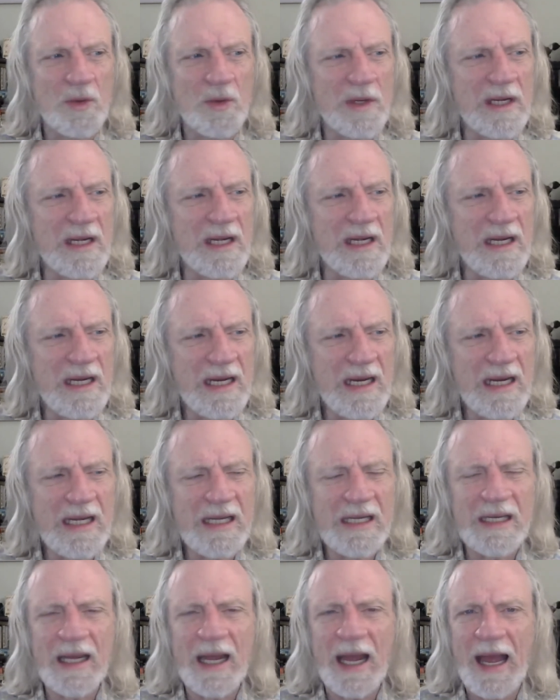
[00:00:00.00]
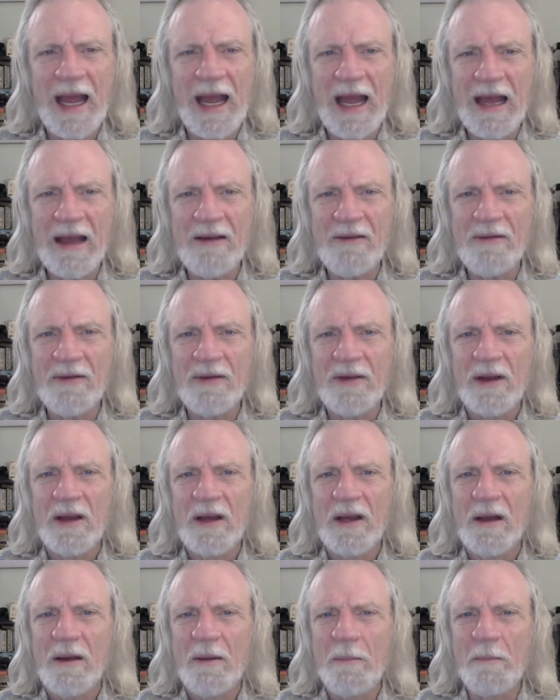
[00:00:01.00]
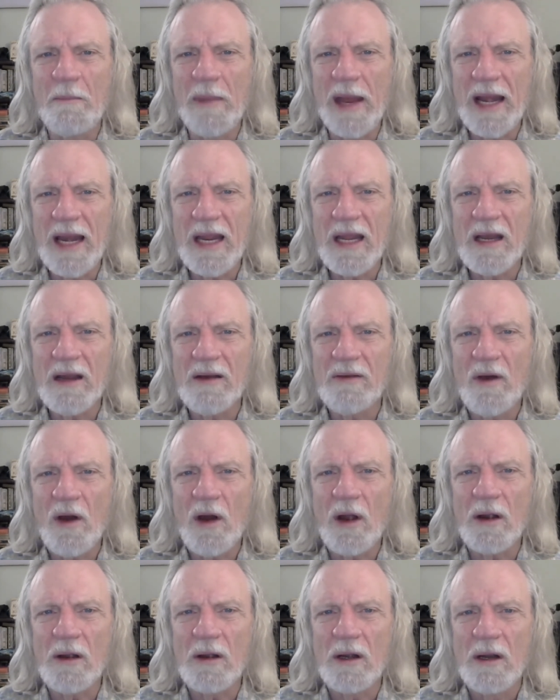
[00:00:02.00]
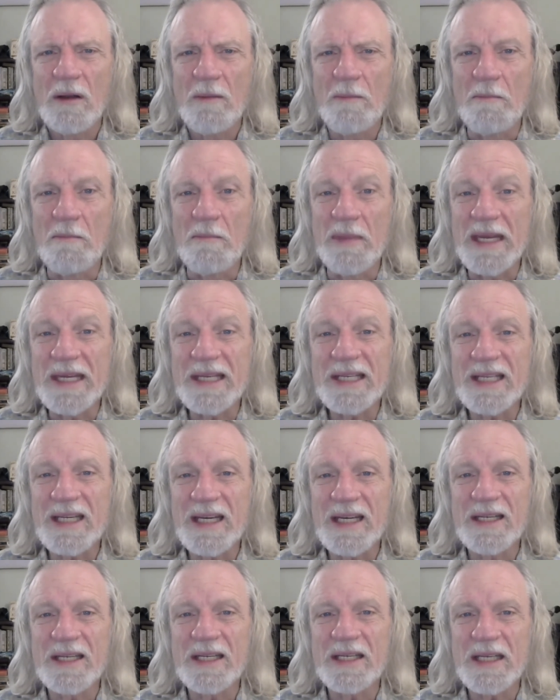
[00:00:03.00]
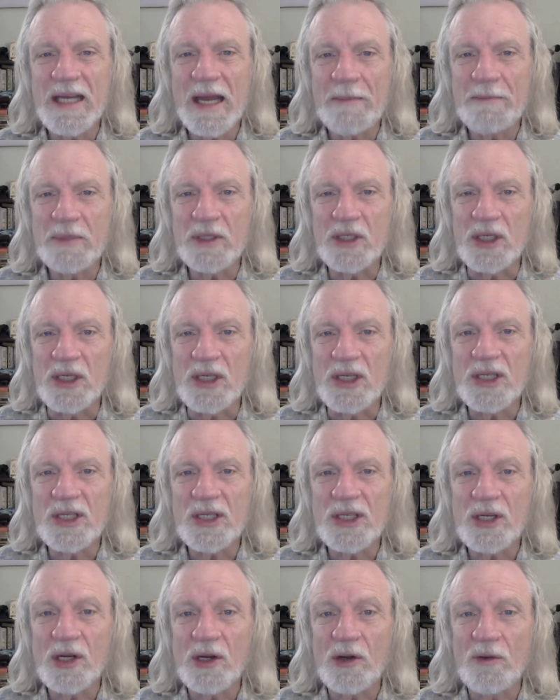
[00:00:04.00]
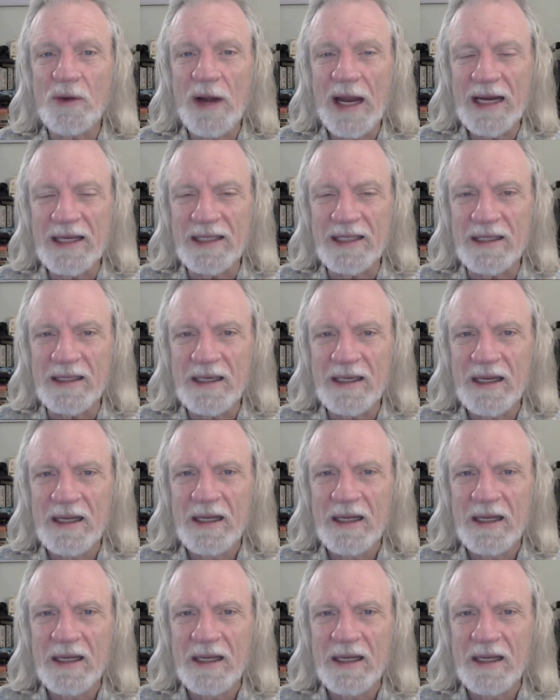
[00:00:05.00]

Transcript: We need to have many of our misconceptions corrected